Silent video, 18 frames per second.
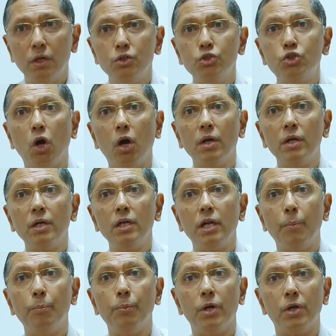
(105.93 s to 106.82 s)
John
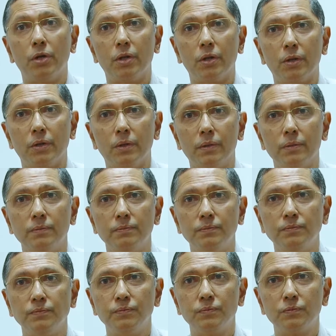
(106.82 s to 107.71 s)
Templeton.
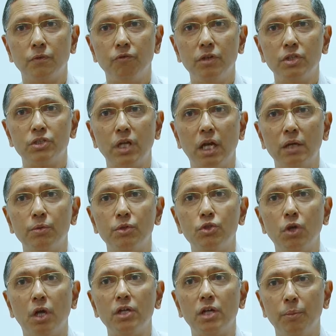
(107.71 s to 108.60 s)
We'll start with
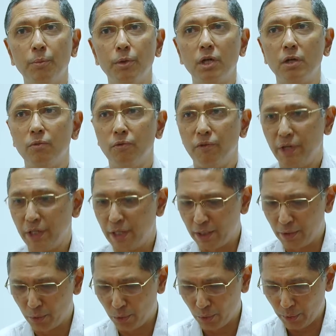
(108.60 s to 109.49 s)
John Templeton when we get
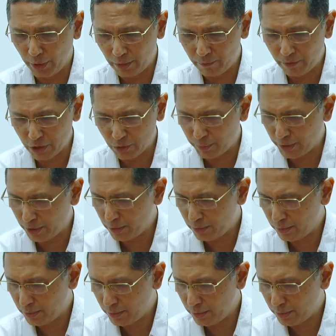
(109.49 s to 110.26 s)
into investment.